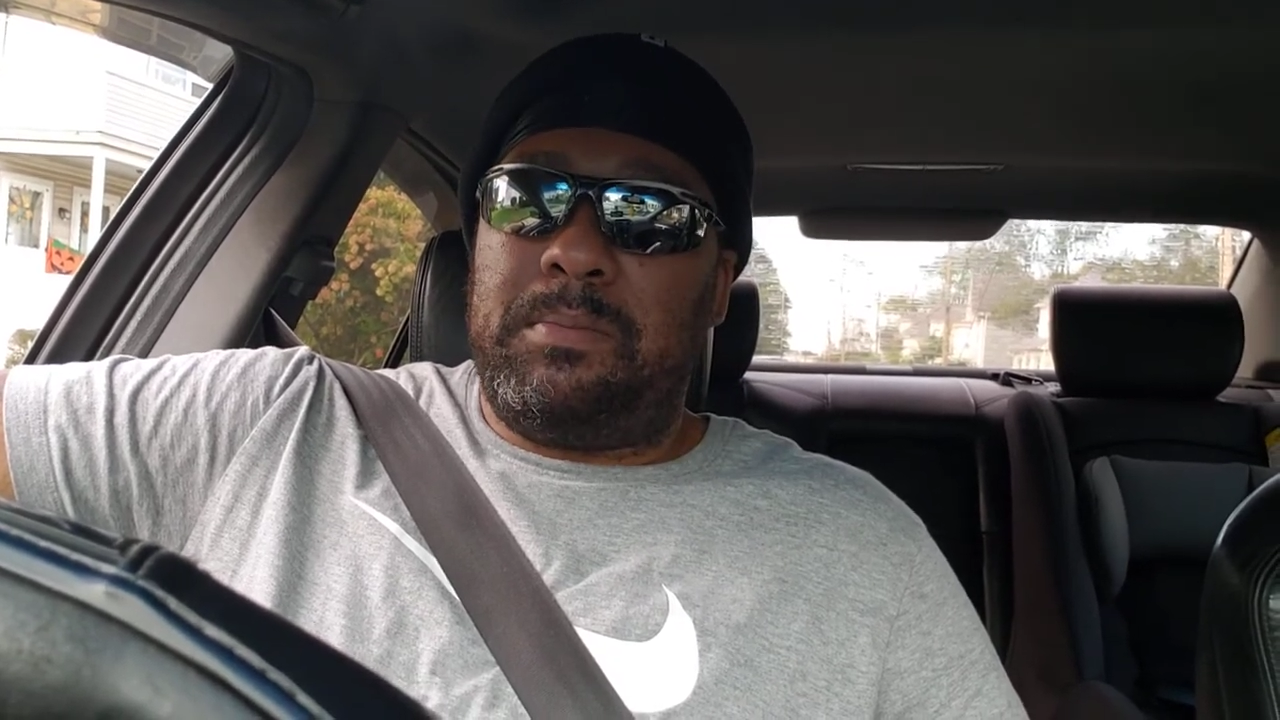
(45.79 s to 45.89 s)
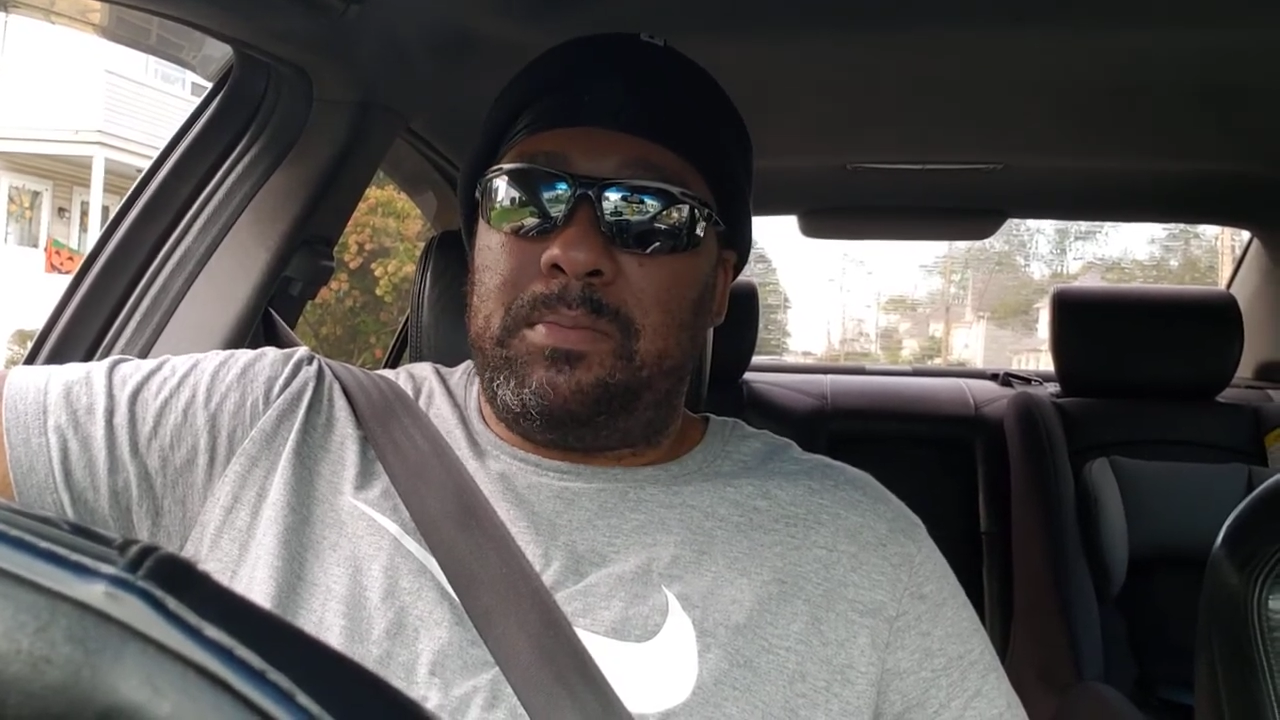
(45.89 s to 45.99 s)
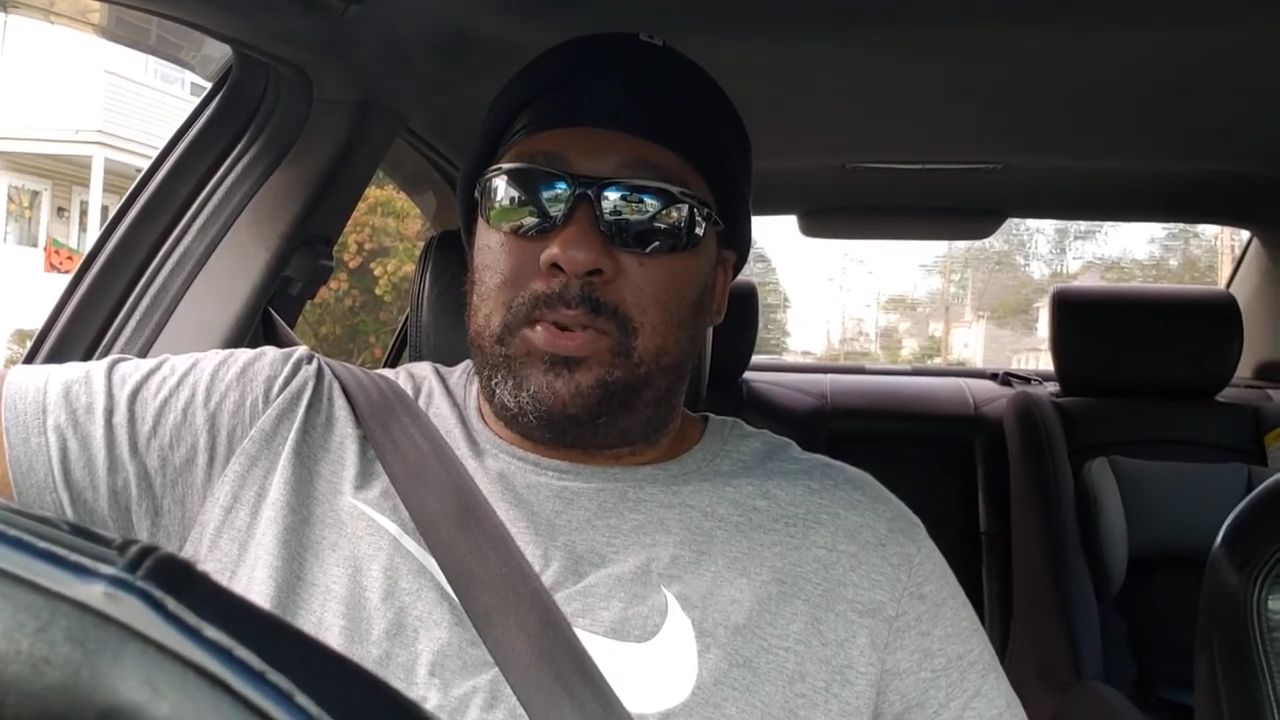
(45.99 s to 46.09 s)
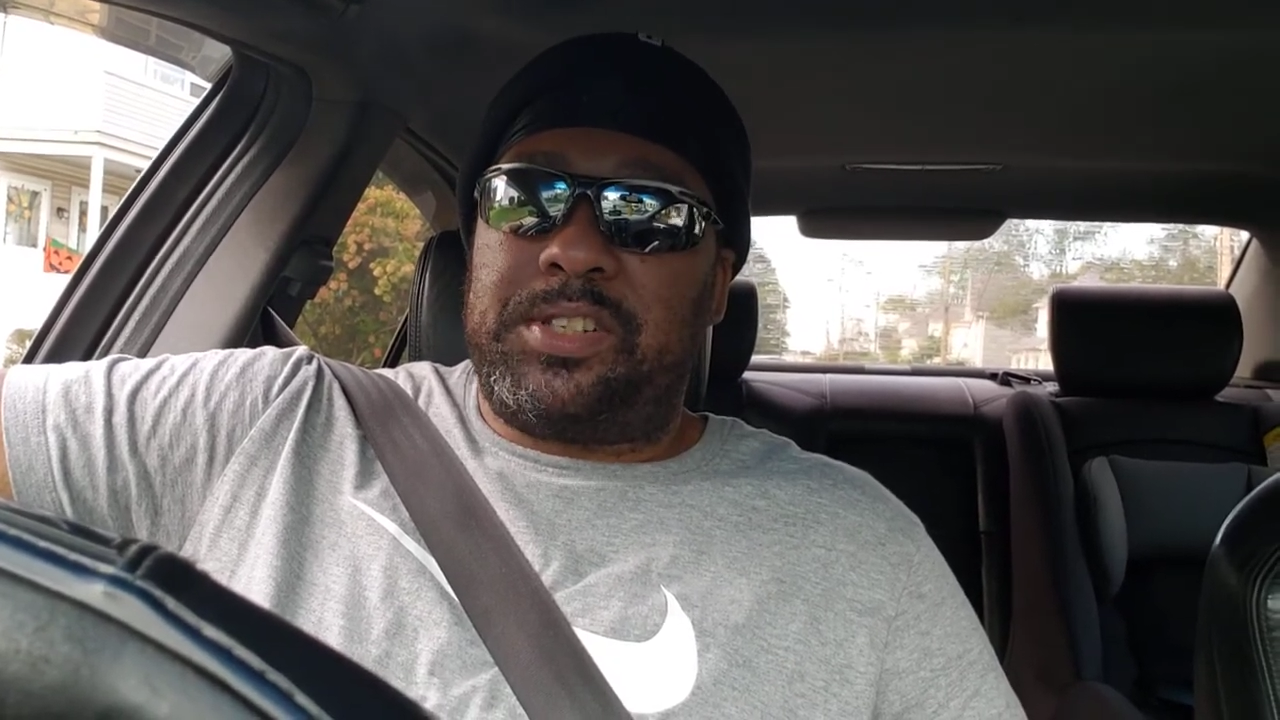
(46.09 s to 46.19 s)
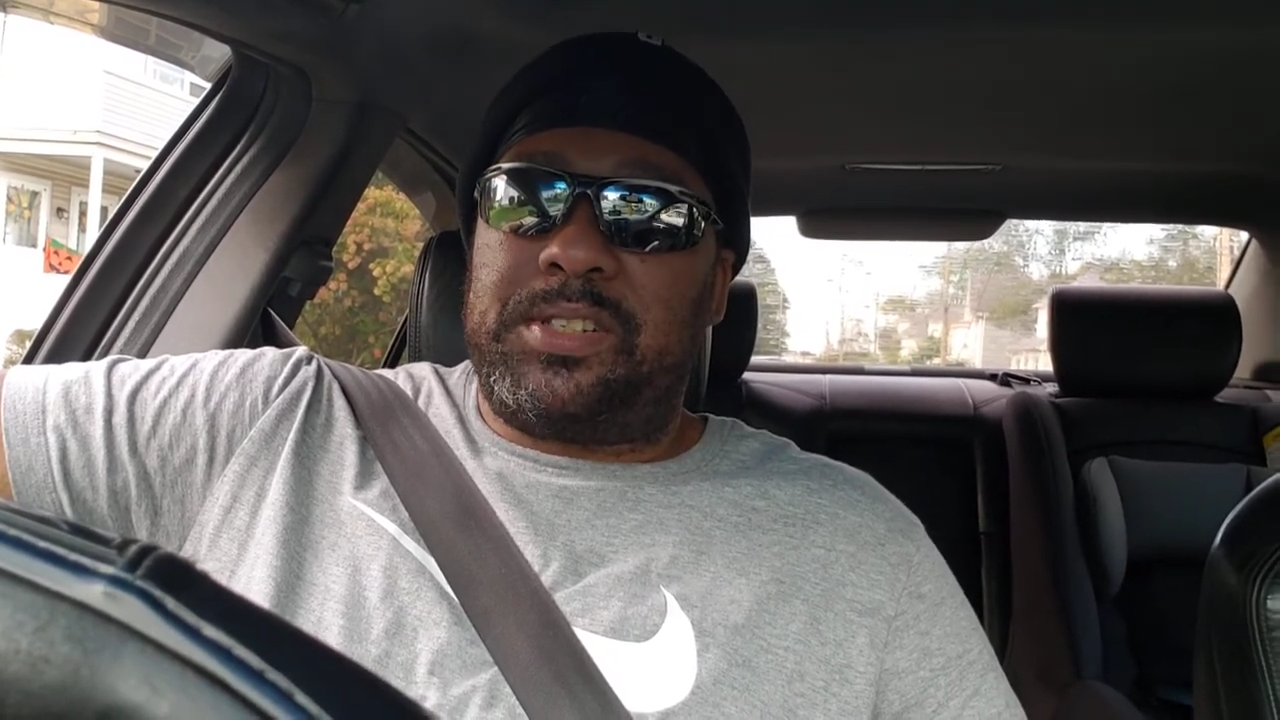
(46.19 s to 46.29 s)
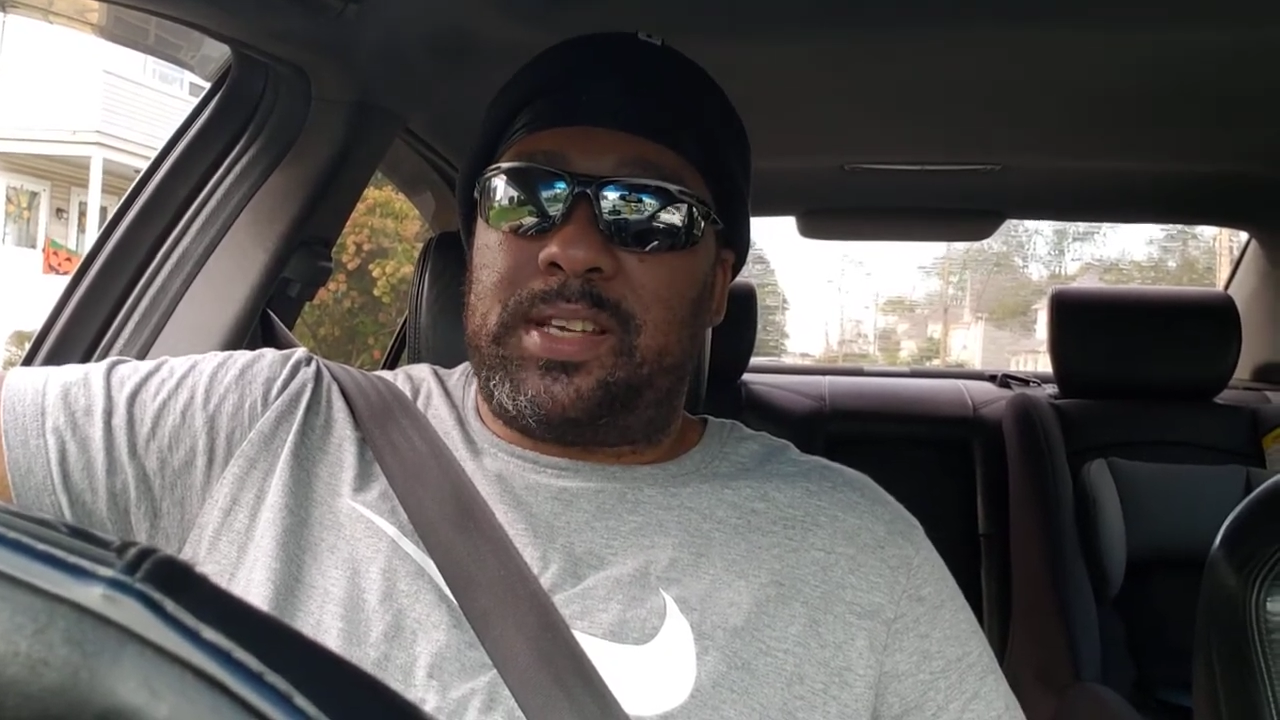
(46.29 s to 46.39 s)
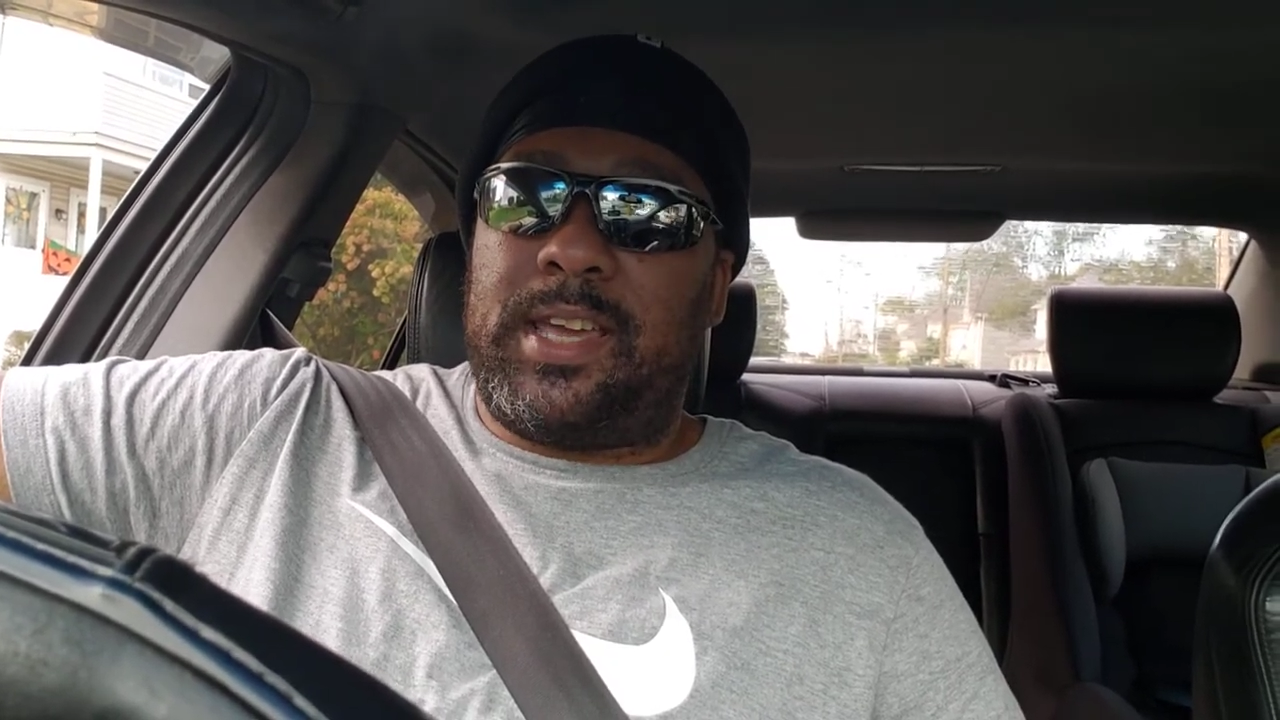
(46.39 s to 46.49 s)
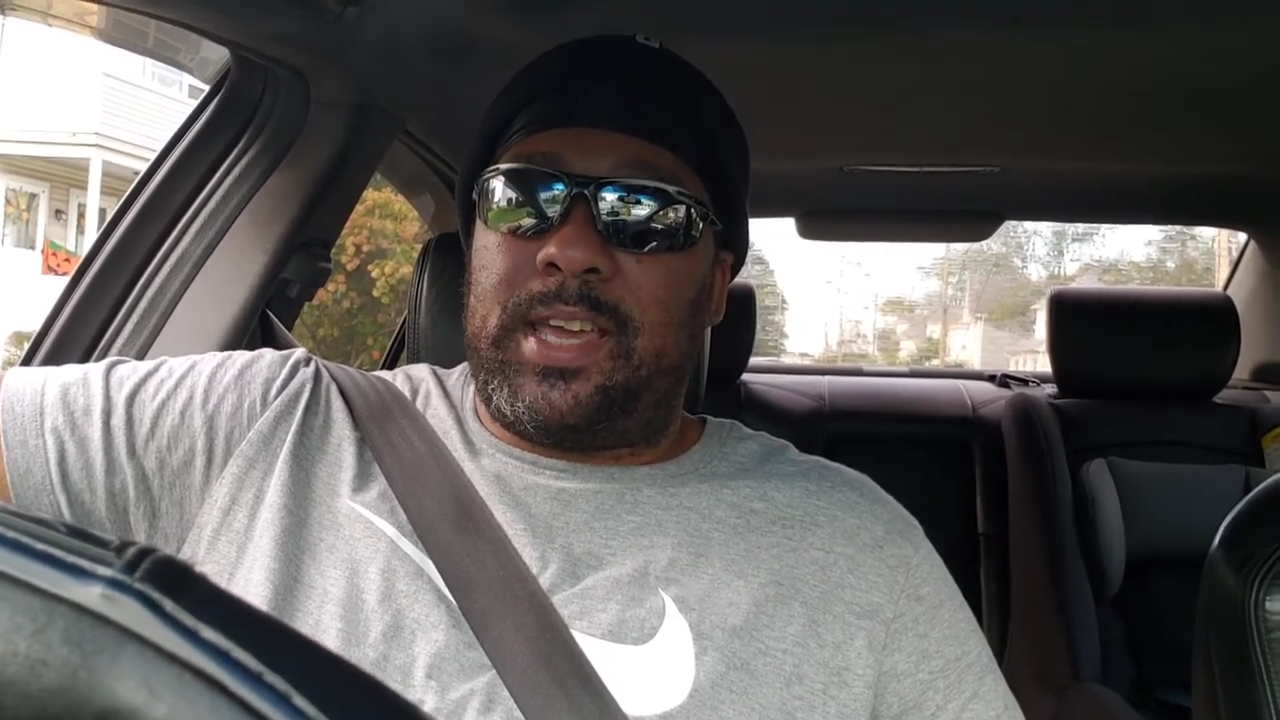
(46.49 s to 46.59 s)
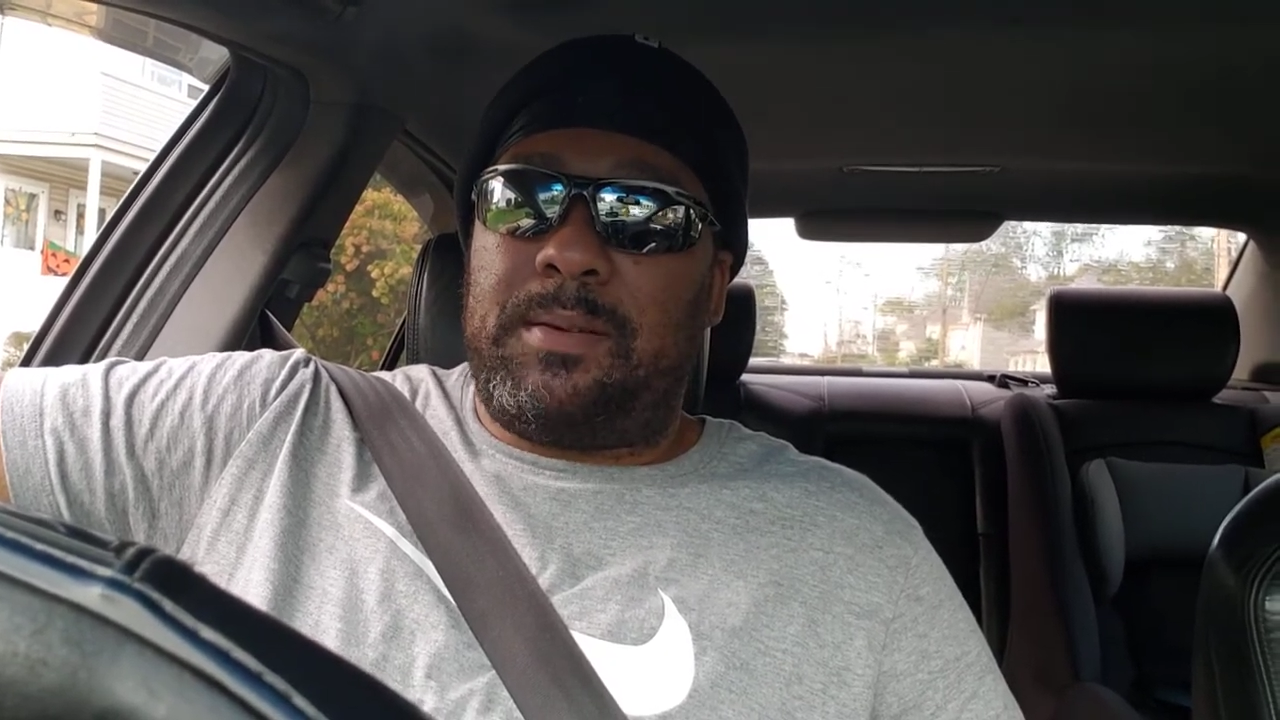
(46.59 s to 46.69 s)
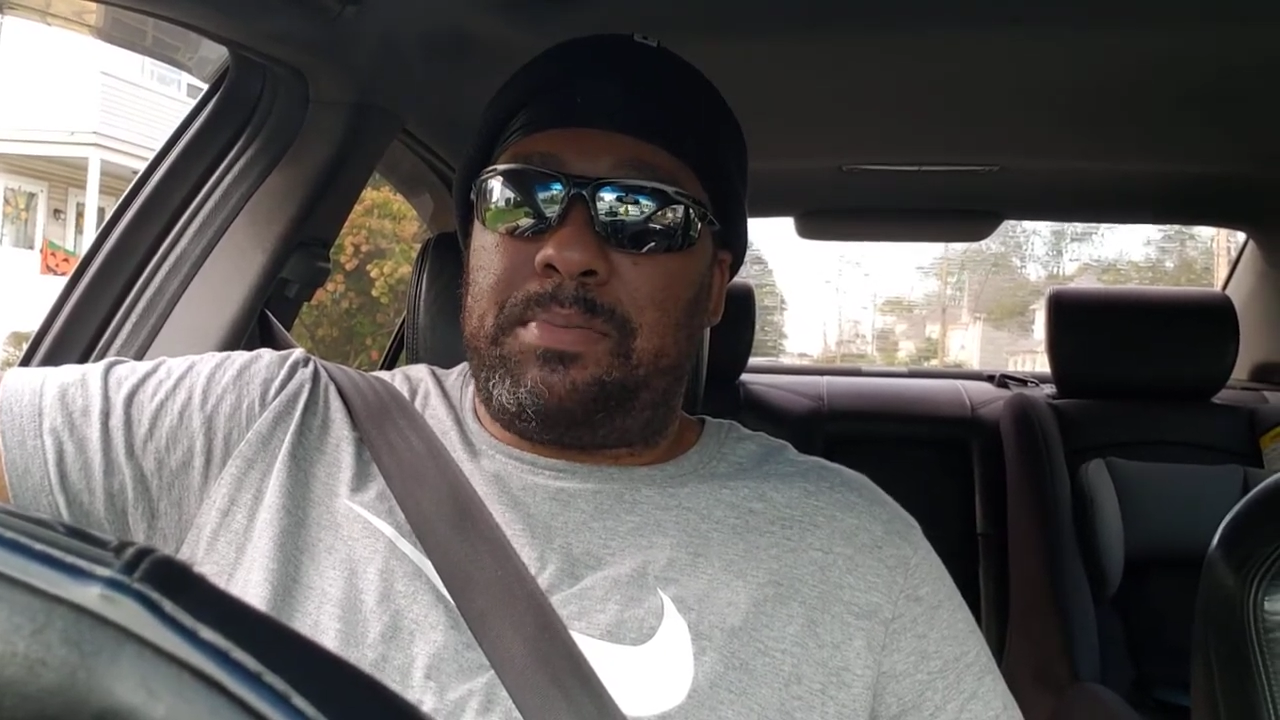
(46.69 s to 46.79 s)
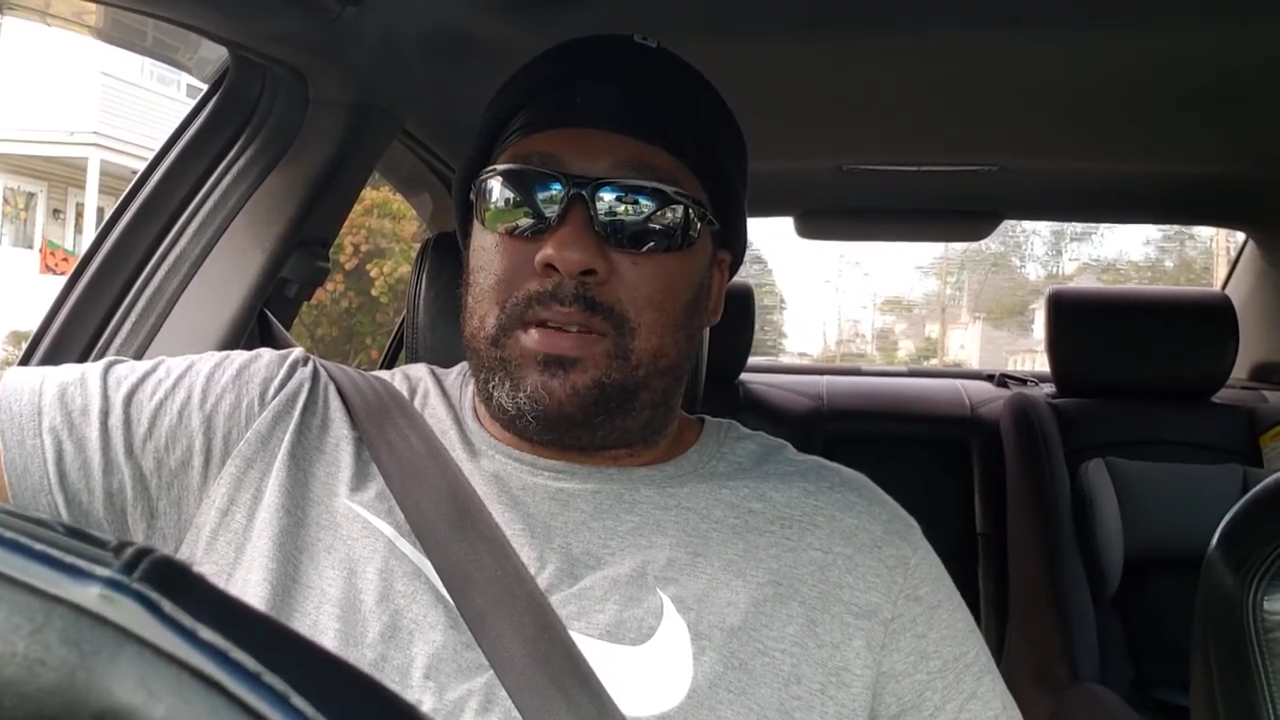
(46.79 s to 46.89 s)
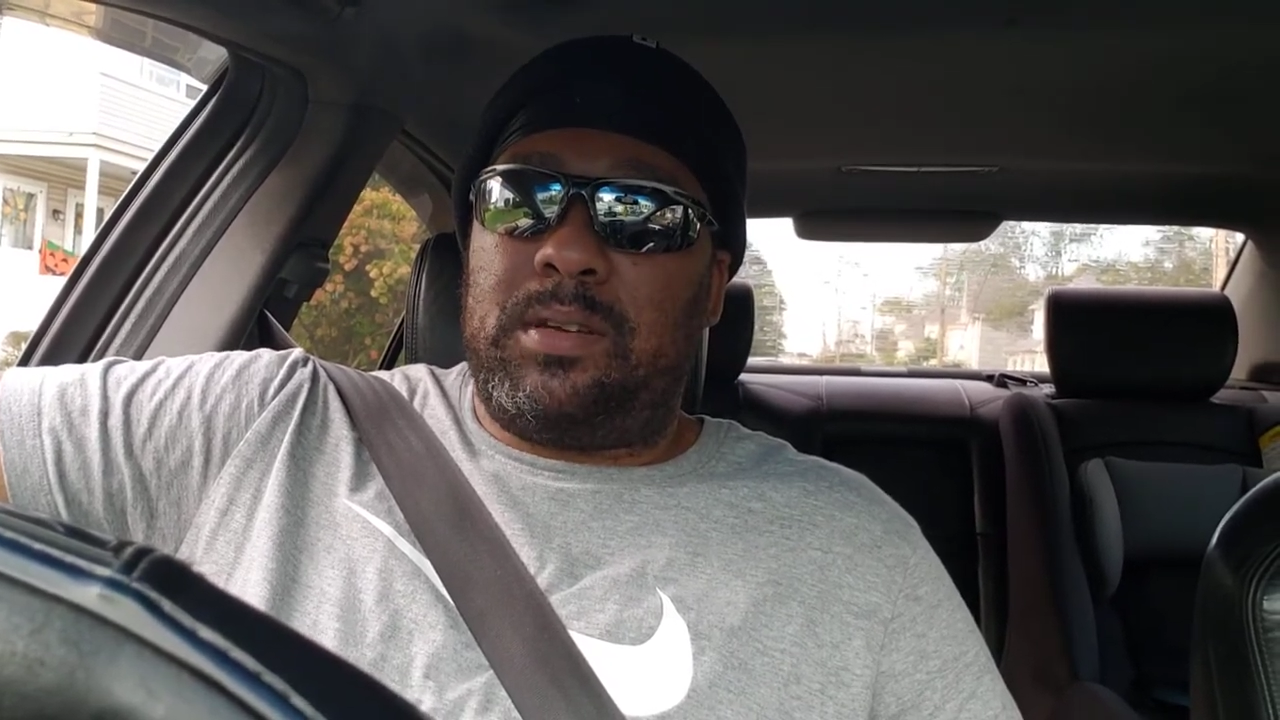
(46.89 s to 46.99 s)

which is a camp,